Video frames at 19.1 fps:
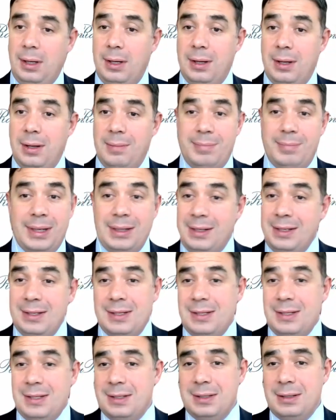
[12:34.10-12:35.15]
But
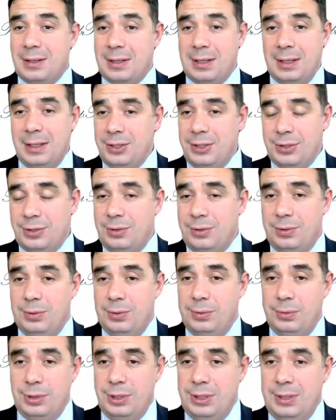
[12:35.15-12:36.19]
this is in
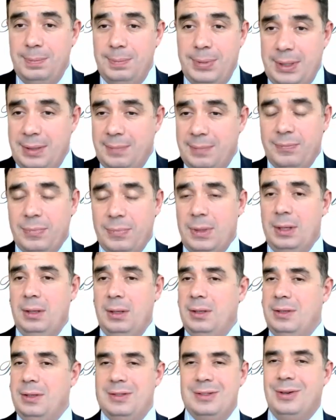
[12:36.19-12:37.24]
relation to GDP.
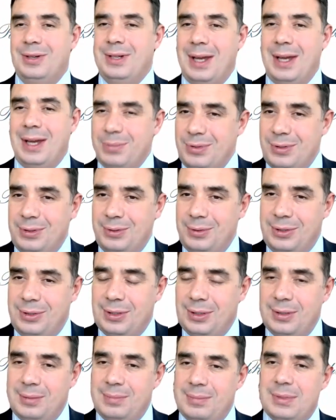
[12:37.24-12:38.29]
It's not in
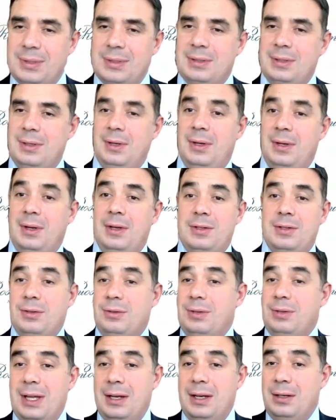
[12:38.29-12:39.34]
absolute terms.
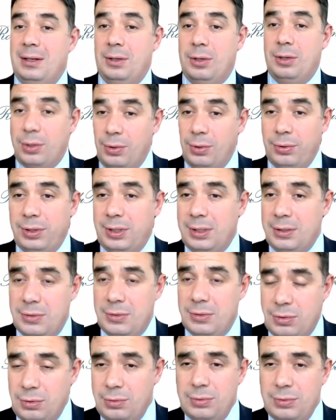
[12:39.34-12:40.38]
So then growth
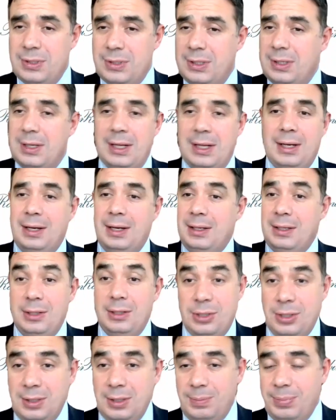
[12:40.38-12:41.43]
ensues, and then the
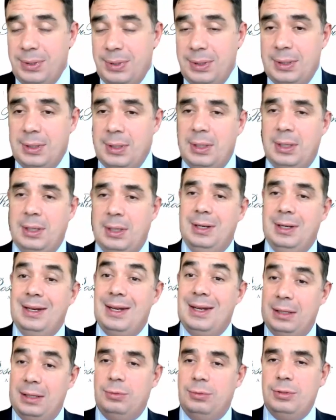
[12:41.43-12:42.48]
GDP,
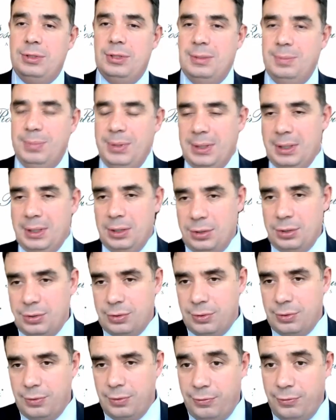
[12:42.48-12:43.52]
the debt to GDP
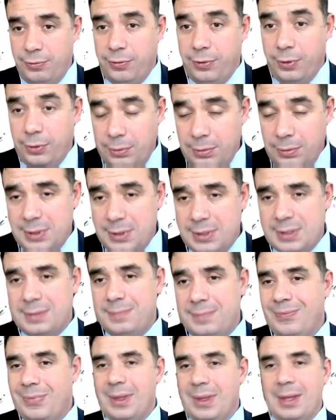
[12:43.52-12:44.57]
ratio
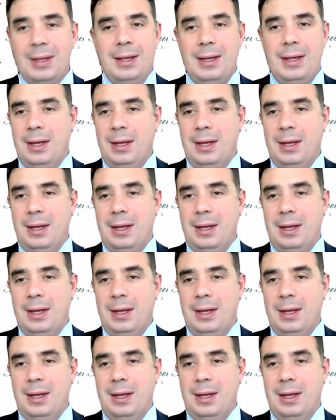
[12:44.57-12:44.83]
falls.